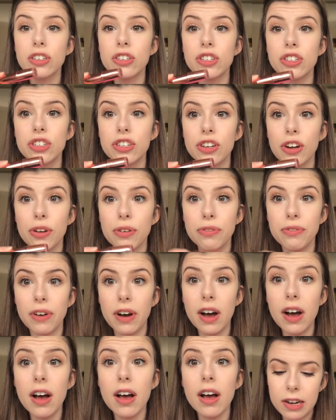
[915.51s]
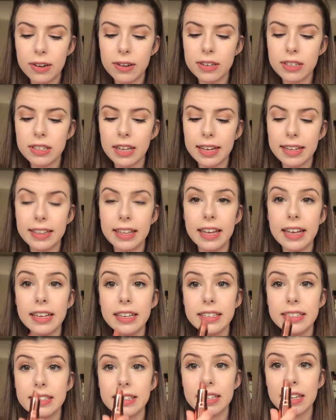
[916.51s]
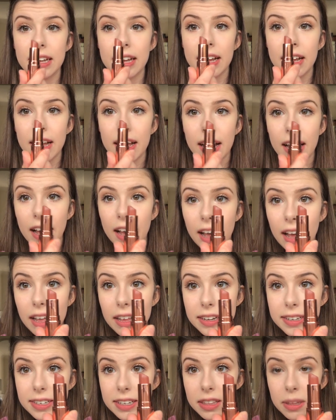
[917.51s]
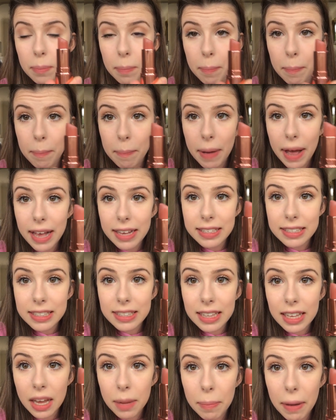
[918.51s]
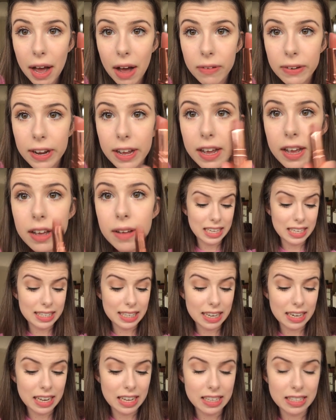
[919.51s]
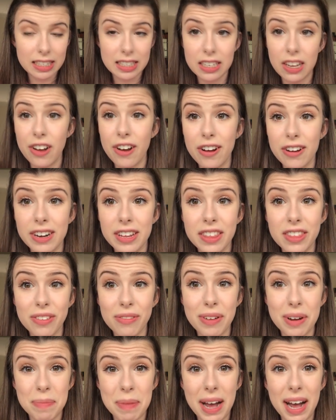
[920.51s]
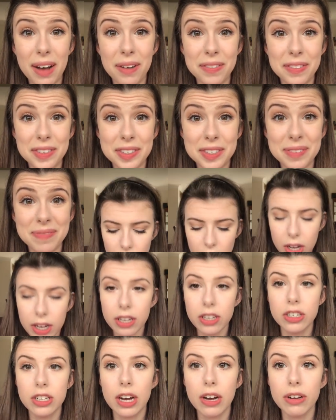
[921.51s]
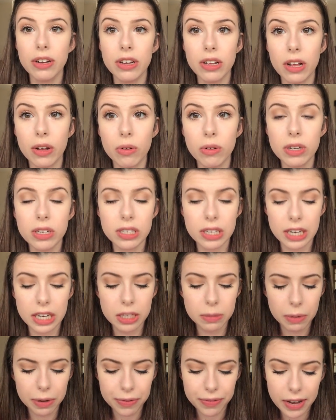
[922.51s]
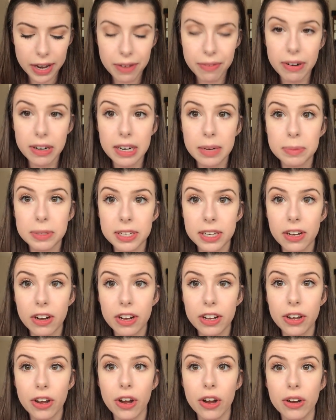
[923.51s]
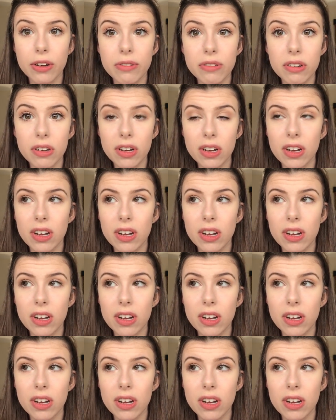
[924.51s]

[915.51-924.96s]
Chauffeur. Looks like this. And the best thing about it is that it's only three pounds. I can tell you that honestly, it's my favourite lipstick I own.